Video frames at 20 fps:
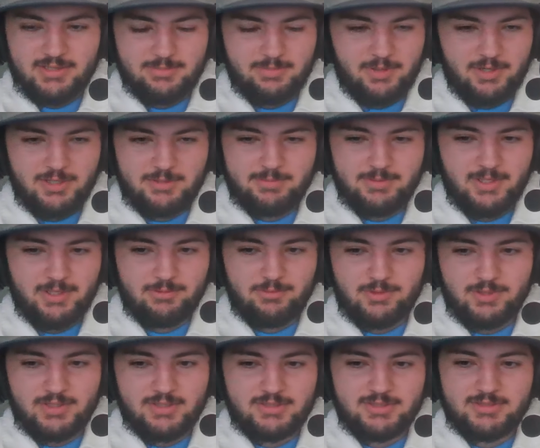Party play
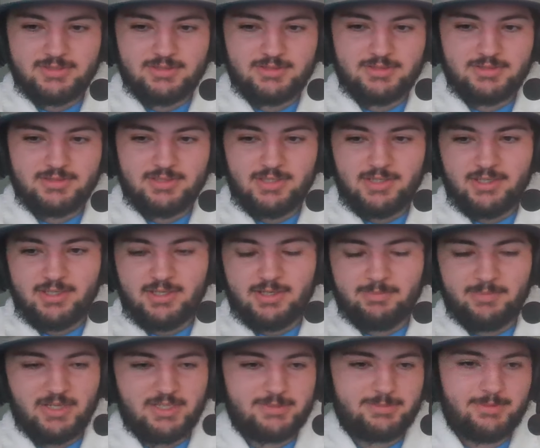works
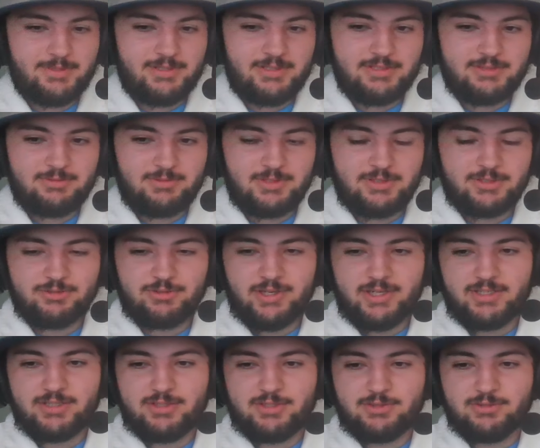my experience with
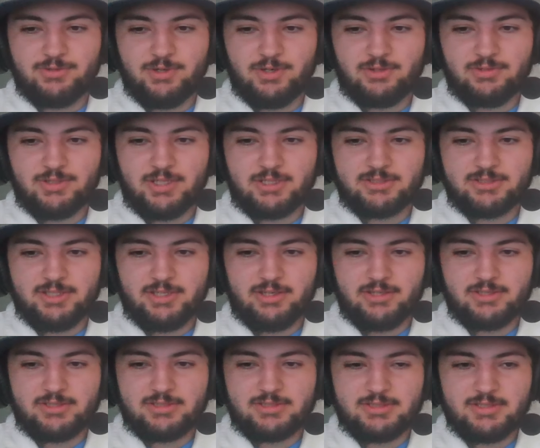trying to duo
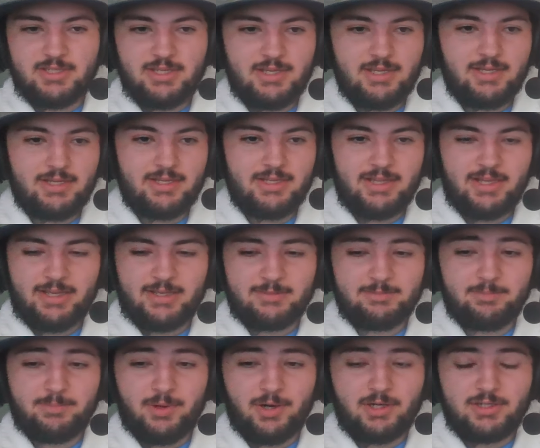legendaries,
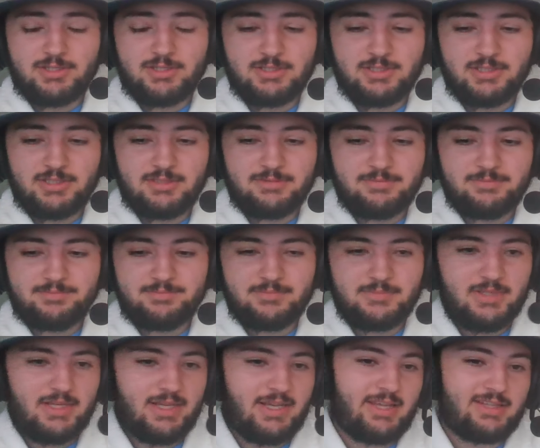like partially,
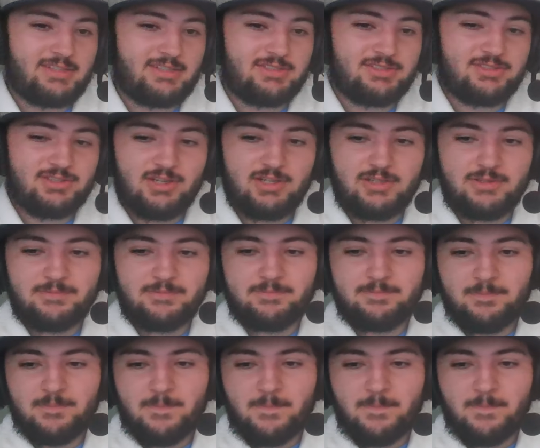like at the start,